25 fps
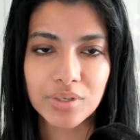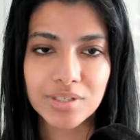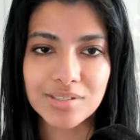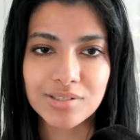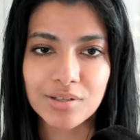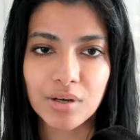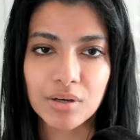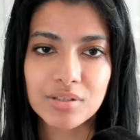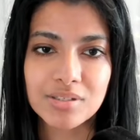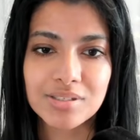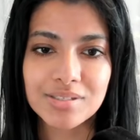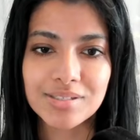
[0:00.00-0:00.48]
It
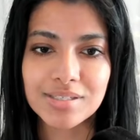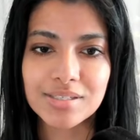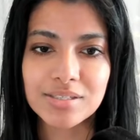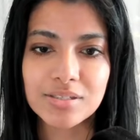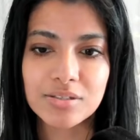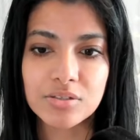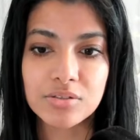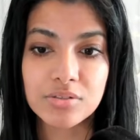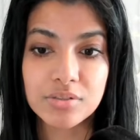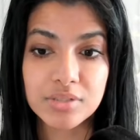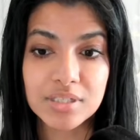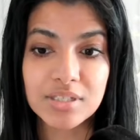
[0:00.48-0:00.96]
starts
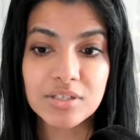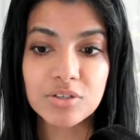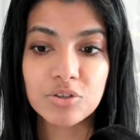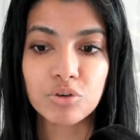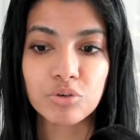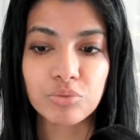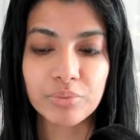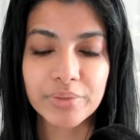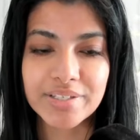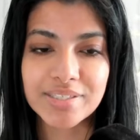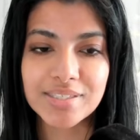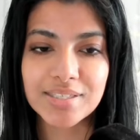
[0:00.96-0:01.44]

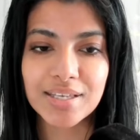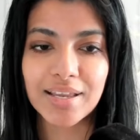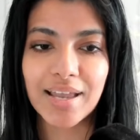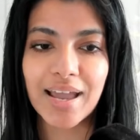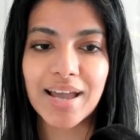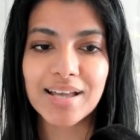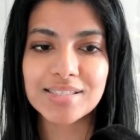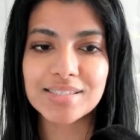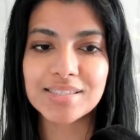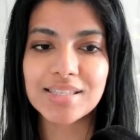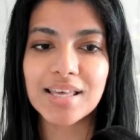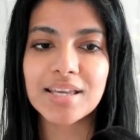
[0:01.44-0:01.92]
decreasing
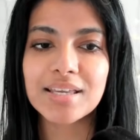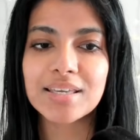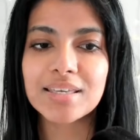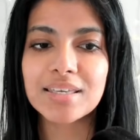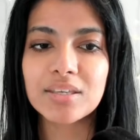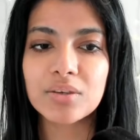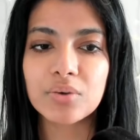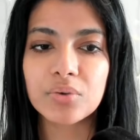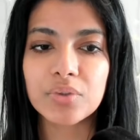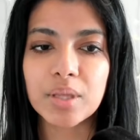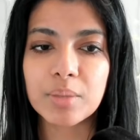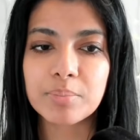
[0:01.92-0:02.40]
as they
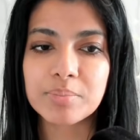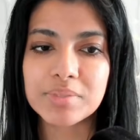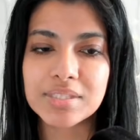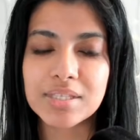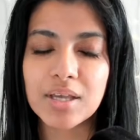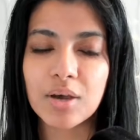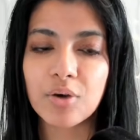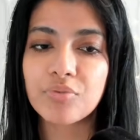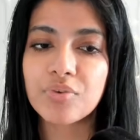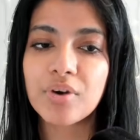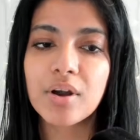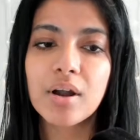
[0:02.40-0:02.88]
heal
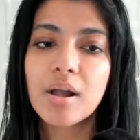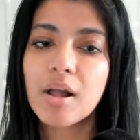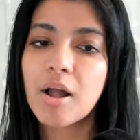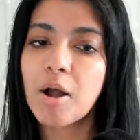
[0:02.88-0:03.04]
themselves.